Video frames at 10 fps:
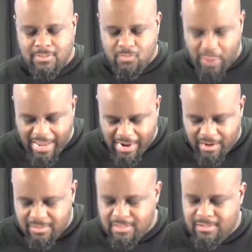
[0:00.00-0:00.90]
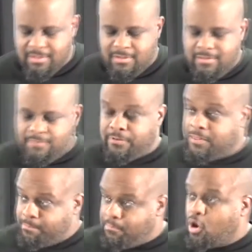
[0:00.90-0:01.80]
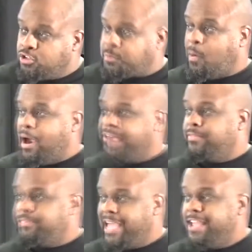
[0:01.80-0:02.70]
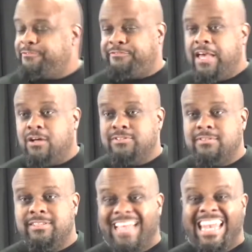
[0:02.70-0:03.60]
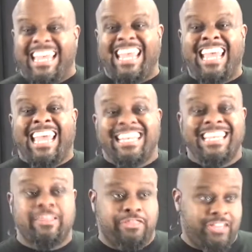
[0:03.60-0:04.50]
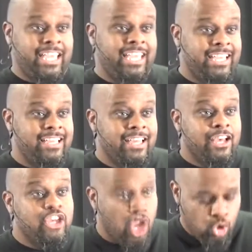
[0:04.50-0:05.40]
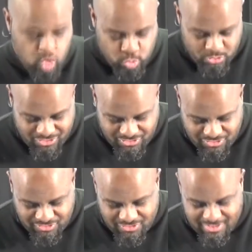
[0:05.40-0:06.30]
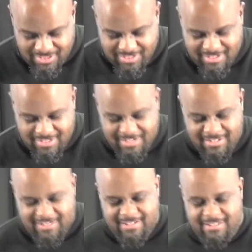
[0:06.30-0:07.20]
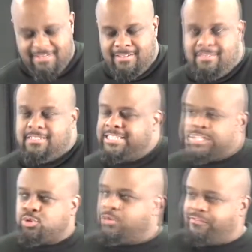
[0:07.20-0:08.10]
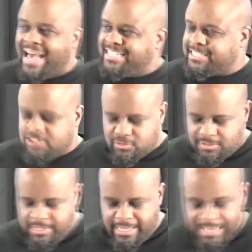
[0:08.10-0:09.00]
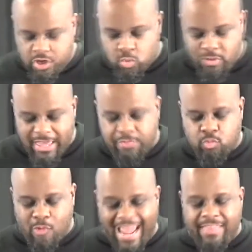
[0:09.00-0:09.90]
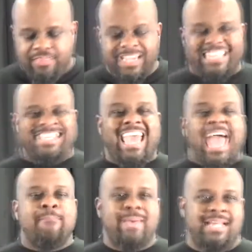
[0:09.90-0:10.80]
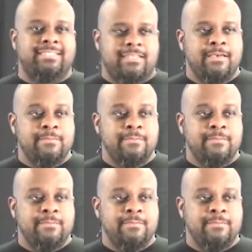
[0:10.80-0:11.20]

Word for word: where for the most part, they felt that anything goes. The sexual vices in Corinth ran the gamut